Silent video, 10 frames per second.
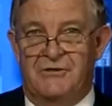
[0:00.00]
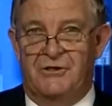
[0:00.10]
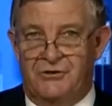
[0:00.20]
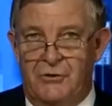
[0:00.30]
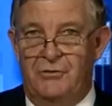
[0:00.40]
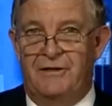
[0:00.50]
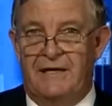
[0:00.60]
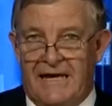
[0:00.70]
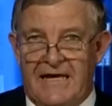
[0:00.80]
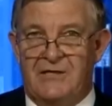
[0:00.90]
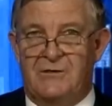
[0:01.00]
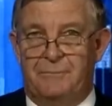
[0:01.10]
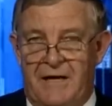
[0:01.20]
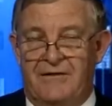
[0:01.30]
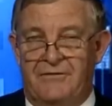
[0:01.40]
to do the
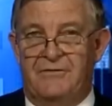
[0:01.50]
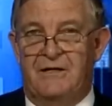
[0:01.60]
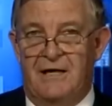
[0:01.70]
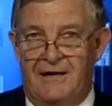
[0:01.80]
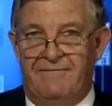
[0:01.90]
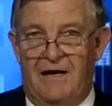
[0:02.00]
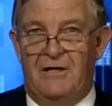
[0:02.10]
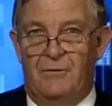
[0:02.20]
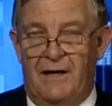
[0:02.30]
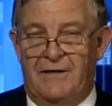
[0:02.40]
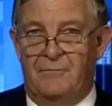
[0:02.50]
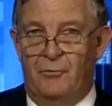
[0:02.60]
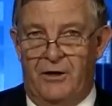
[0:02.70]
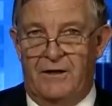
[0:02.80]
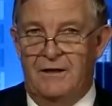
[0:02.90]
independent
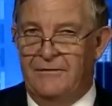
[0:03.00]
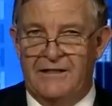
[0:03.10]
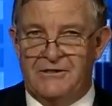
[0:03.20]
evaluated work.